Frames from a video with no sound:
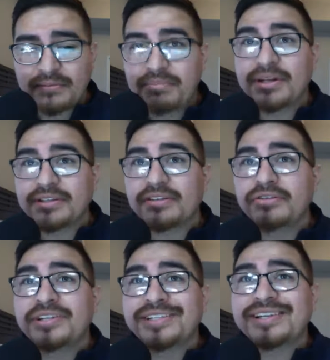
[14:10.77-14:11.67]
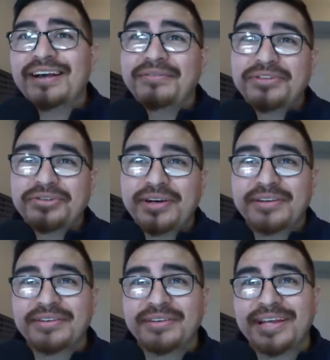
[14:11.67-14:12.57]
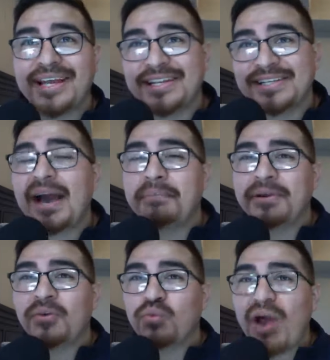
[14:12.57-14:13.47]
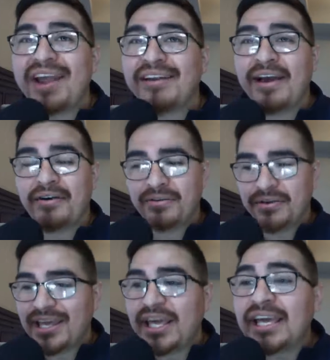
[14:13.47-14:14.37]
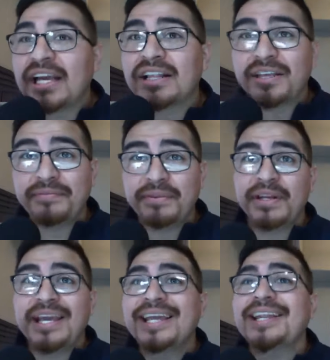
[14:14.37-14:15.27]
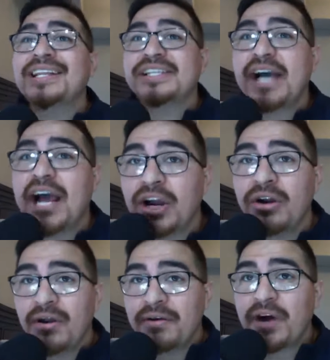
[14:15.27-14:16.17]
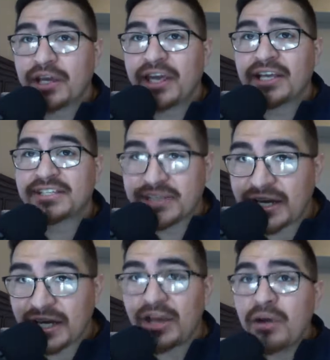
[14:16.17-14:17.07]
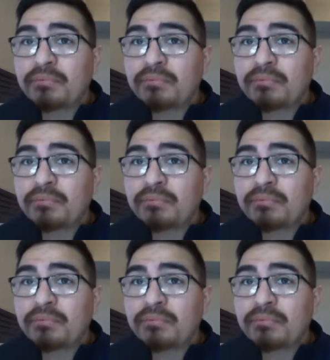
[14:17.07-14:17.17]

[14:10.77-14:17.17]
But delusion is a hell of a drug, and it's happening right now in Cleveland, in an entire fucking city,